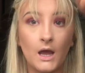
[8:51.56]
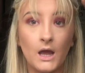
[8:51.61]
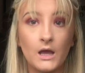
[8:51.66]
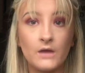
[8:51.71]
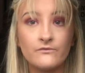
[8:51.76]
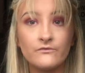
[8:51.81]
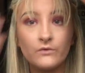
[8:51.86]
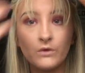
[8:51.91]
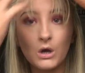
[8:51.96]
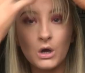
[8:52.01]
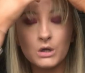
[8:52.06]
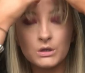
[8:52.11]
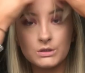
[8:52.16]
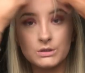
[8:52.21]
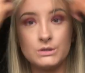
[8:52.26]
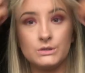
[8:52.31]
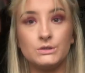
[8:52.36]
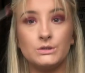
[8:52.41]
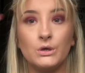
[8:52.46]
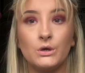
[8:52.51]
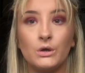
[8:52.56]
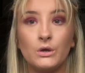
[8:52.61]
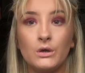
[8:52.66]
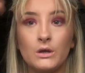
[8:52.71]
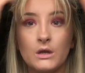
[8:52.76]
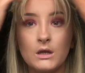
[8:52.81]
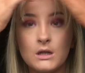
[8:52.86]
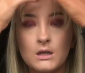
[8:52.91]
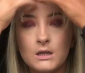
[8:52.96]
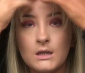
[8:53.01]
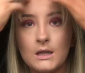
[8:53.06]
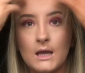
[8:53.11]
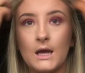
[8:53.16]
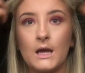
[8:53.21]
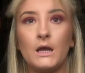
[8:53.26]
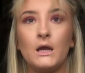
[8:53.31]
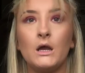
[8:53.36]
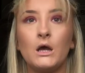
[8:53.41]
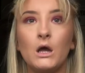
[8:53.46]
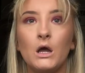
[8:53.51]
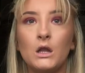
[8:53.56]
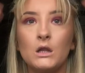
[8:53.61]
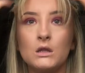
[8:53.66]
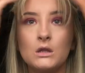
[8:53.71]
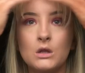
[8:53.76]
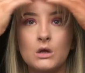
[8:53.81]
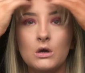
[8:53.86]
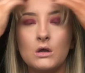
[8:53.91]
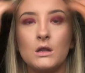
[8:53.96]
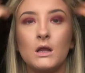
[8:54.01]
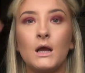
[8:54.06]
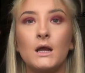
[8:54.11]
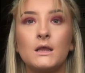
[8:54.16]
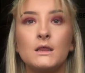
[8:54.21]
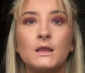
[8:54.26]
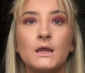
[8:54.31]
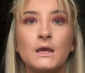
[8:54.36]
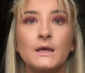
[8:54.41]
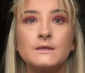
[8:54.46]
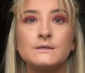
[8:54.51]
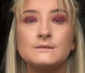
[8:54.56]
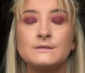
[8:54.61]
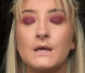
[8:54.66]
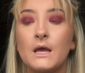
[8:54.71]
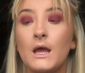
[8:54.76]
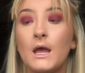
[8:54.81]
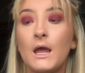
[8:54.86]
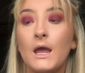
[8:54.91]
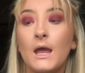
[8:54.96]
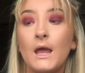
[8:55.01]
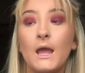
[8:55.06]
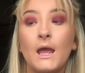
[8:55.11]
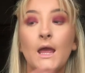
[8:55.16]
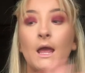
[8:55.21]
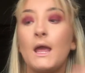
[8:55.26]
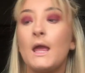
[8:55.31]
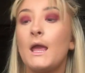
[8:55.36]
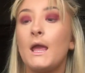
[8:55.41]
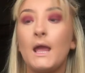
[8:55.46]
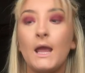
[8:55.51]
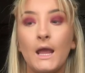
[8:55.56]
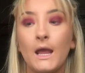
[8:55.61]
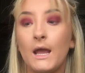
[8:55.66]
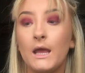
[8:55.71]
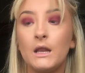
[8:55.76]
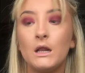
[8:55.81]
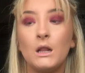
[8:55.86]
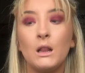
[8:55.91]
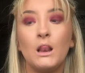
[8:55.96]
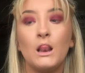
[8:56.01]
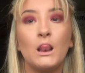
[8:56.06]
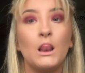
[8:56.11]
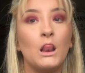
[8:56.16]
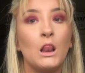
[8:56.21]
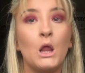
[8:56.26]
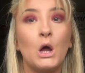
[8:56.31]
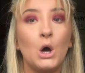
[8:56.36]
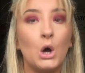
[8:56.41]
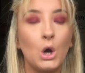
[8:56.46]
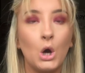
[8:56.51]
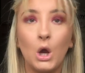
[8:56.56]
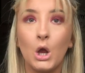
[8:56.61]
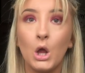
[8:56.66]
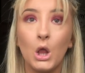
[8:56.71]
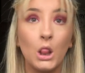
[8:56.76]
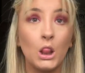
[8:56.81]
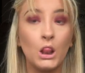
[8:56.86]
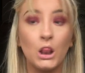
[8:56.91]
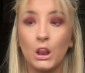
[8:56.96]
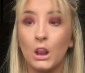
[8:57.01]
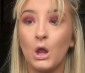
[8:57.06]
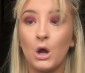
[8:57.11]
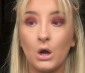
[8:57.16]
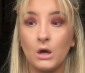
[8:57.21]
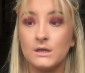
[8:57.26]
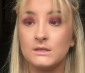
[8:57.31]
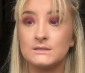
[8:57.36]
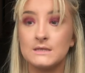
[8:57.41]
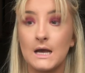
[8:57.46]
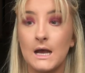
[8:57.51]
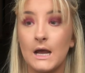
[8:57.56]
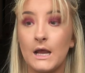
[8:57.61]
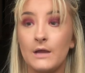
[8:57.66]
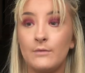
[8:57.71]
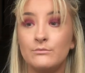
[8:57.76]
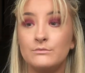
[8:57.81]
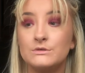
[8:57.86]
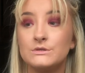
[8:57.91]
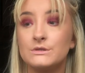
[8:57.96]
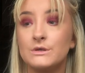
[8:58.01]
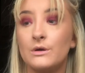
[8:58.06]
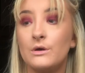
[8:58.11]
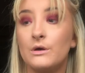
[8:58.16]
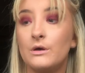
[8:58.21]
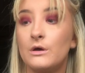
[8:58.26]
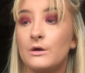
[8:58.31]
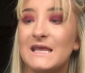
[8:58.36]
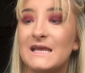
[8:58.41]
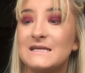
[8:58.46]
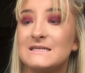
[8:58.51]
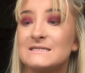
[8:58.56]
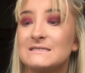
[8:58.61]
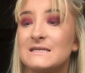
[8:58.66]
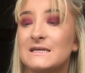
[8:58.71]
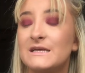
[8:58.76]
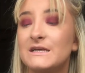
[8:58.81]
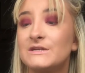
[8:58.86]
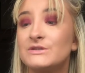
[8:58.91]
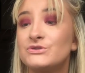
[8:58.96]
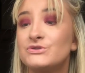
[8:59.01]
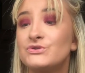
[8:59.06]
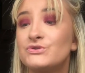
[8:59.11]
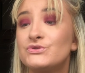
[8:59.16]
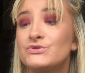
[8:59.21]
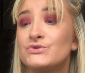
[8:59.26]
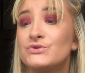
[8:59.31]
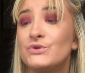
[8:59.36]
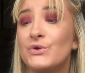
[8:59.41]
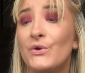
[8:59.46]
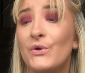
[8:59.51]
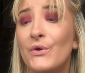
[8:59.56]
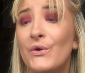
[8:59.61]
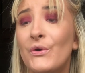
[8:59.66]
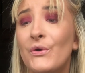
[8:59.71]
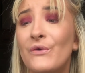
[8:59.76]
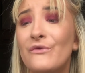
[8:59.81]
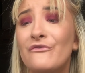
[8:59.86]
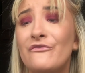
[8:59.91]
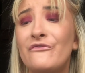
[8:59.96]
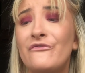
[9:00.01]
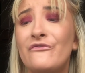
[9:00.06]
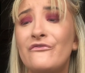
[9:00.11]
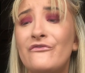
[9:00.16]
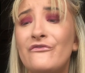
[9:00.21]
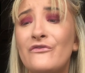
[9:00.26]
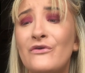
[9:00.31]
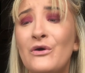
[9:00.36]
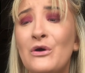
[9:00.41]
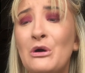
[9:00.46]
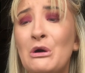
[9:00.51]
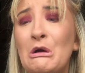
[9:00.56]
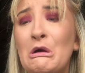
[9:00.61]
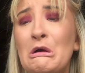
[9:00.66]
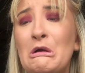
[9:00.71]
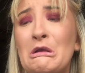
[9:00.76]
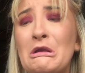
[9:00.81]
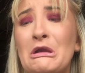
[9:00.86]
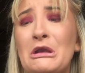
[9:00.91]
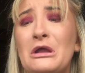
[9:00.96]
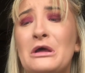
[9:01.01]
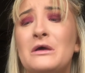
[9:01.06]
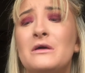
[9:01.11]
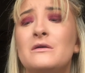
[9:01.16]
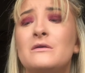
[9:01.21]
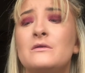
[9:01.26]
I have not done like a look like this in a long, long time, so this is so fun.